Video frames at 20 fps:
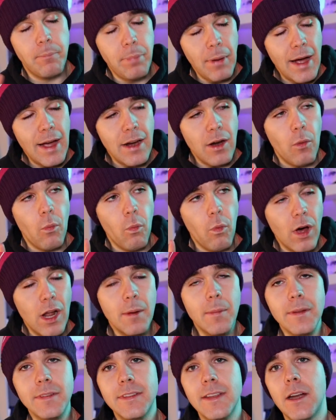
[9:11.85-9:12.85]
But what
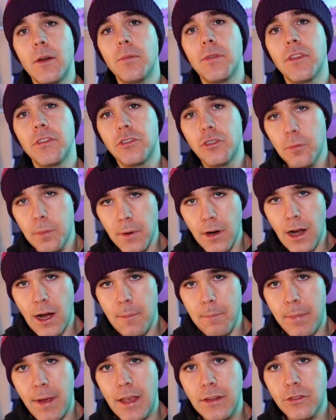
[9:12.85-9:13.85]
I'm excited with the Super
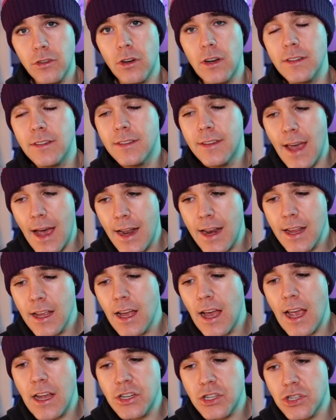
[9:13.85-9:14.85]
Comp Pacer is
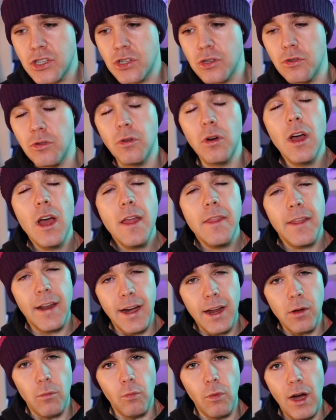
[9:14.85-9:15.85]
getting a shoe that
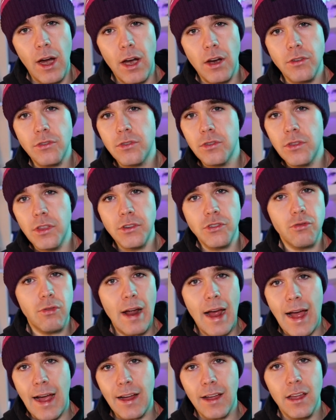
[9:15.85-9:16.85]
I can wear to the
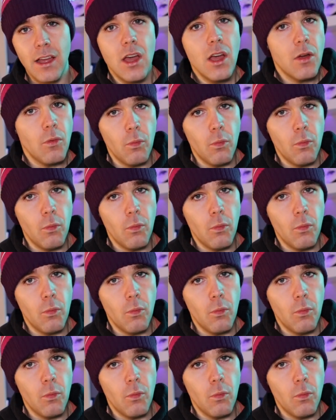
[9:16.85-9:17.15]
track.